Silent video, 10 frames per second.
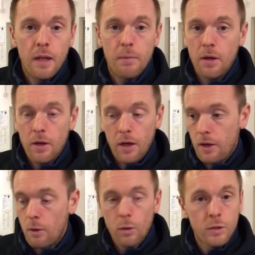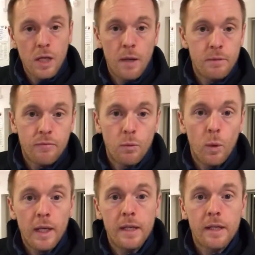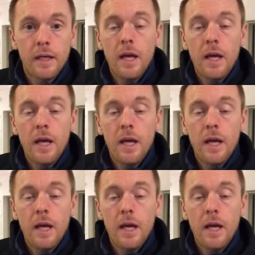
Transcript: but at all times of the week,